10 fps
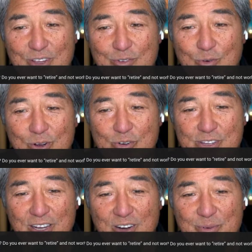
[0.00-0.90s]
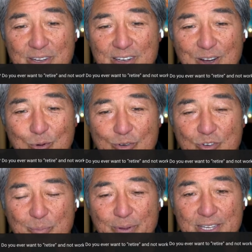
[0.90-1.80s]
Do you ever want to retire and not work
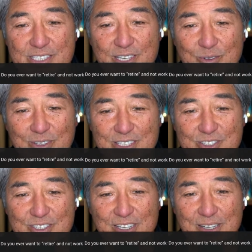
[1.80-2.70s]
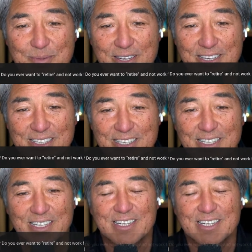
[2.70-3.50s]
for a paycheck? What is your timeline?